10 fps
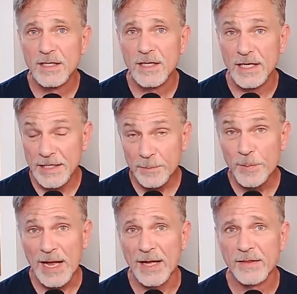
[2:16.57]
An
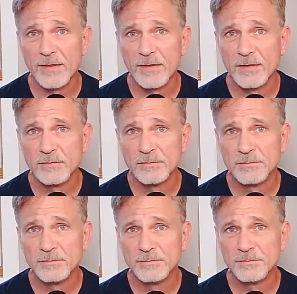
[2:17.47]
empath
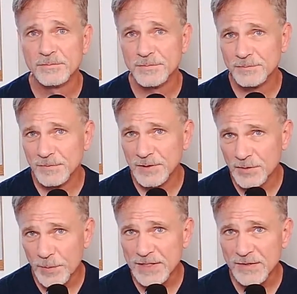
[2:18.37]
is a
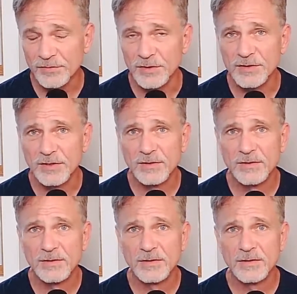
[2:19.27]
bit different.
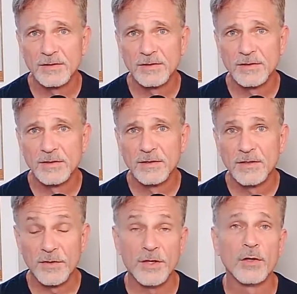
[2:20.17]

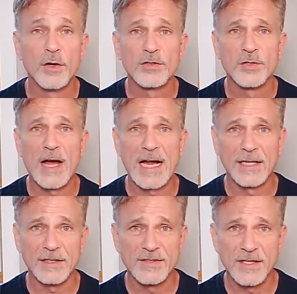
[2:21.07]
They're also
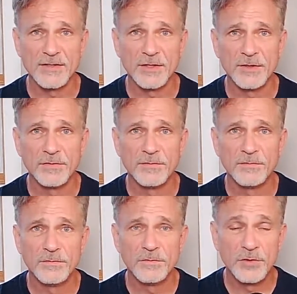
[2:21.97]
highly sensitive
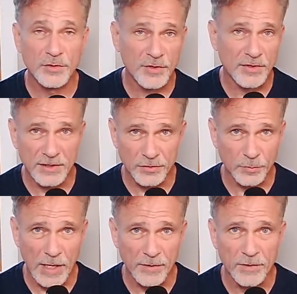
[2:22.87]
to the things
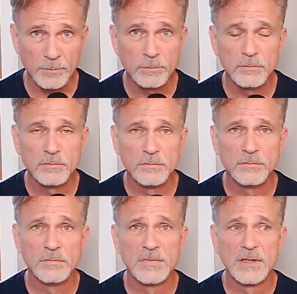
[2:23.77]
around them.
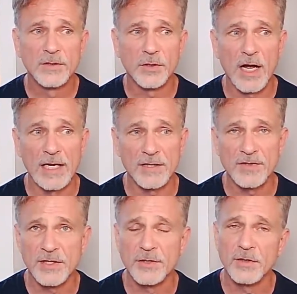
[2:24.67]
They're highly
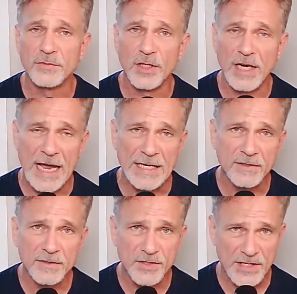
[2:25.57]
sensitive to light
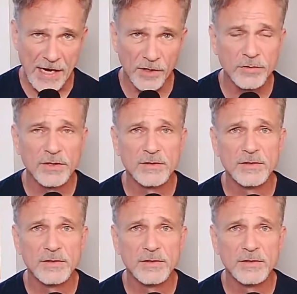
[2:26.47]
and sound.